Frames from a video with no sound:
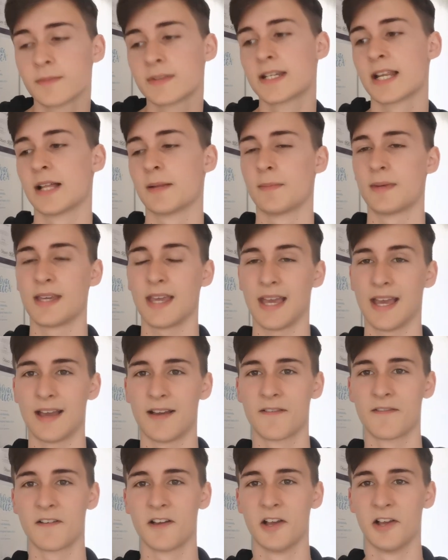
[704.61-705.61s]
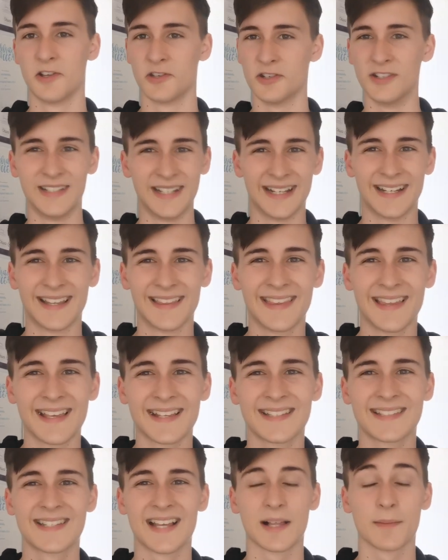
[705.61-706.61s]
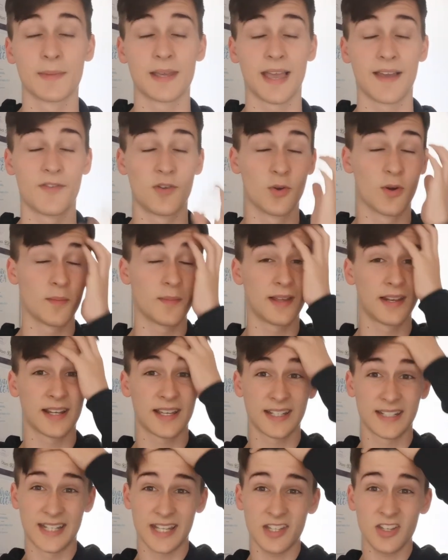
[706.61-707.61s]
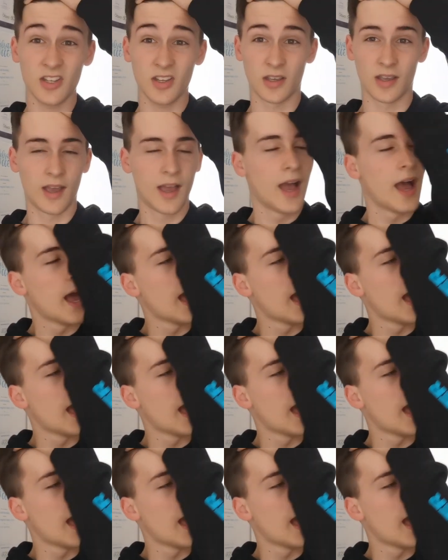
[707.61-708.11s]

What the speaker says: Tell me if you needed this. Tell me if you want me to continue,